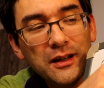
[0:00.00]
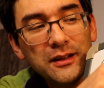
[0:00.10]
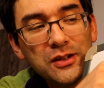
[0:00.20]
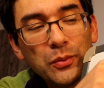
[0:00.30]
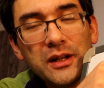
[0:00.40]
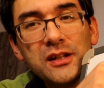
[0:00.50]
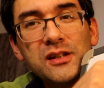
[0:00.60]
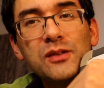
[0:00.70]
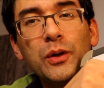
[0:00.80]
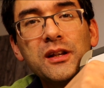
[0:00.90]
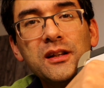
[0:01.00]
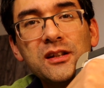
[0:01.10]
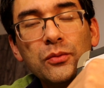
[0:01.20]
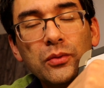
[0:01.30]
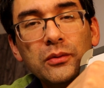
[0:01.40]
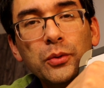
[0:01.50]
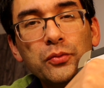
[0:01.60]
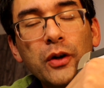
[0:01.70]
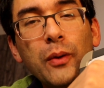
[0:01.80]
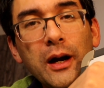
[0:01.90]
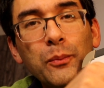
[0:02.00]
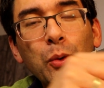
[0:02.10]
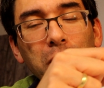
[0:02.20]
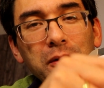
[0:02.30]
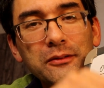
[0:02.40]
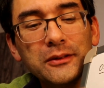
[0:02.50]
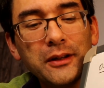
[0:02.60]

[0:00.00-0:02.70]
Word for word: and this one is what it would require more.